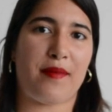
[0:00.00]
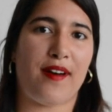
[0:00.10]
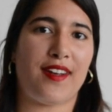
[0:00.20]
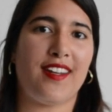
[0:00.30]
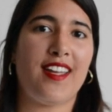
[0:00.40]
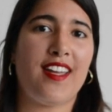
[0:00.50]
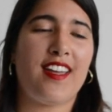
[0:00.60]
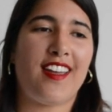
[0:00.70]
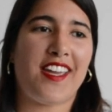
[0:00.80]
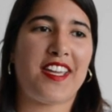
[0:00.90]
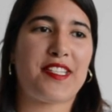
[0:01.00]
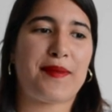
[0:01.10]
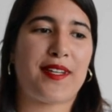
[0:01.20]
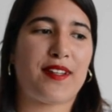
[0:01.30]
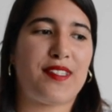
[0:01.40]
about it is
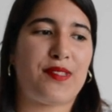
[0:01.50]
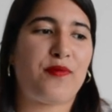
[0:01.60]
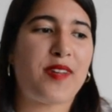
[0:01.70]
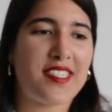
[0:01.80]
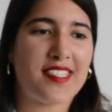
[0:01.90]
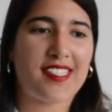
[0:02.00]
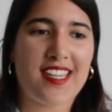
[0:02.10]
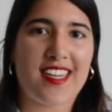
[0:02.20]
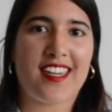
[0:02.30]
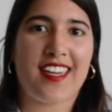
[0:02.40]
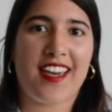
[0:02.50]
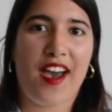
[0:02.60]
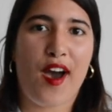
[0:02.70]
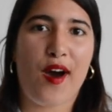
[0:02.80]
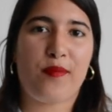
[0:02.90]
because we see
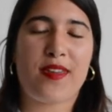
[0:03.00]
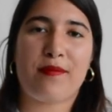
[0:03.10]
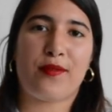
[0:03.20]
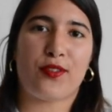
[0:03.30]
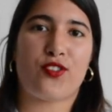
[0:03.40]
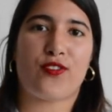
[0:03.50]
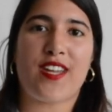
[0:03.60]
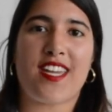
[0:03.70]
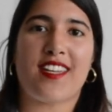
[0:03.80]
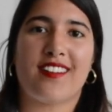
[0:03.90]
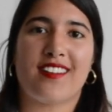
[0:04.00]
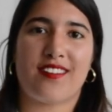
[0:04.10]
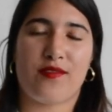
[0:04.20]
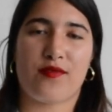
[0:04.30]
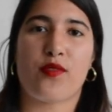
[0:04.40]
how people treat
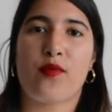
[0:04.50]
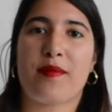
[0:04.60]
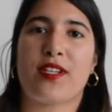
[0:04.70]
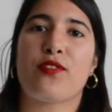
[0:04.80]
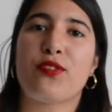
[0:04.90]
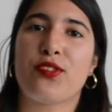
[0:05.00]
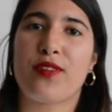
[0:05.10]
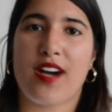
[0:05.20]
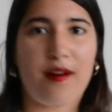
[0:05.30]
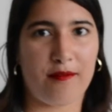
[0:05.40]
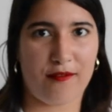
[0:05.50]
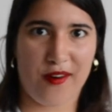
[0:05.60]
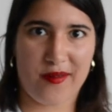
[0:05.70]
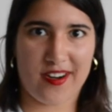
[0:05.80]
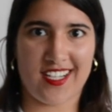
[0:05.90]
the women who do come
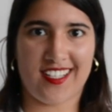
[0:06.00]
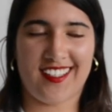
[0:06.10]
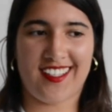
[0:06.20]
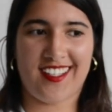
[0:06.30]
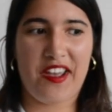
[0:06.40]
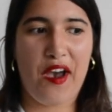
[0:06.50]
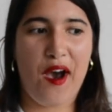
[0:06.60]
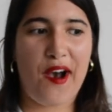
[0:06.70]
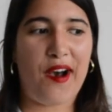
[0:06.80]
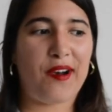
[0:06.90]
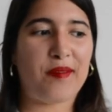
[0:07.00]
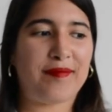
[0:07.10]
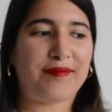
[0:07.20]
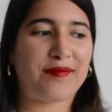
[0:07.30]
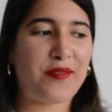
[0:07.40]
forward.
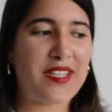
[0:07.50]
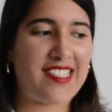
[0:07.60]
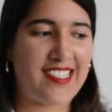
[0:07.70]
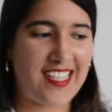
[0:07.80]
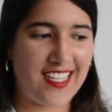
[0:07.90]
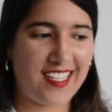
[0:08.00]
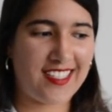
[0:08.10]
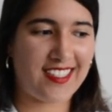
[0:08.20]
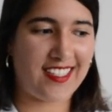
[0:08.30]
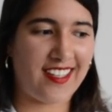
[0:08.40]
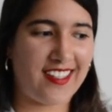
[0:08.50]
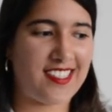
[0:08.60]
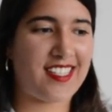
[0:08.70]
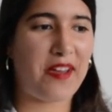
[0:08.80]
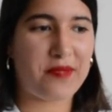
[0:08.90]
We see the
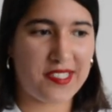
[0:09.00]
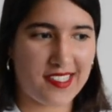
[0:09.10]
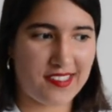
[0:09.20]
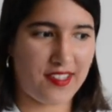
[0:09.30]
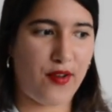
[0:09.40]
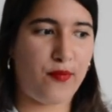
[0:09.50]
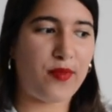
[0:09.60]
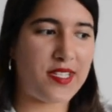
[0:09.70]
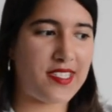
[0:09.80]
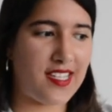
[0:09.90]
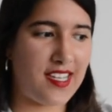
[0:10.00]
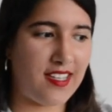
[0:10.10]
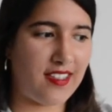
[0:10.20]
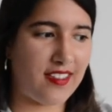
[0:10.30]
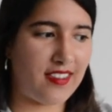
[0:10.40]
skepticism, we
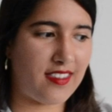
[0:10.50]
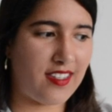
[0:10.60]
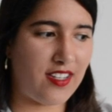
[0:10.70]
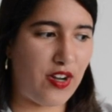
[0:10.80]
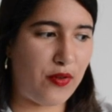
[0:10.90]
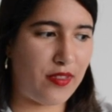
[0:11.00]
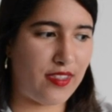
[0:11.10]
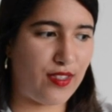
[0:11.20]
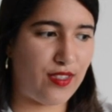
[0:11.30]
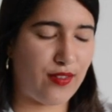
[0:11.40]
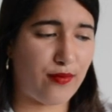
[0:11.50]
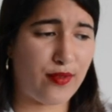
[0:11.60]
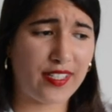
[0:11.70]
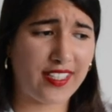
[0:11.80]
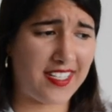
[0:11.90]
see, you know, the
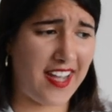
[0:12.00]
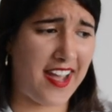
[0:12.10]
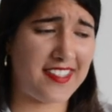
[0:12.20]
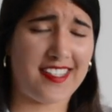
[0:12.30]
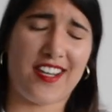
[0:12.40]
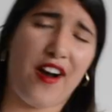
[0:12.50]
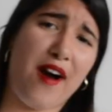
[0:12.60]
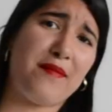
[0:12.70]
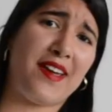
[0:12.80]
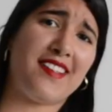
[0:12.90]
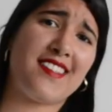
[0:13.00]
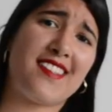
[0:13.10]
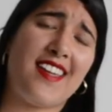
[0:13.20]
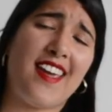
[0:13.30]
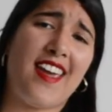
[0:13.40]
really nasty comments,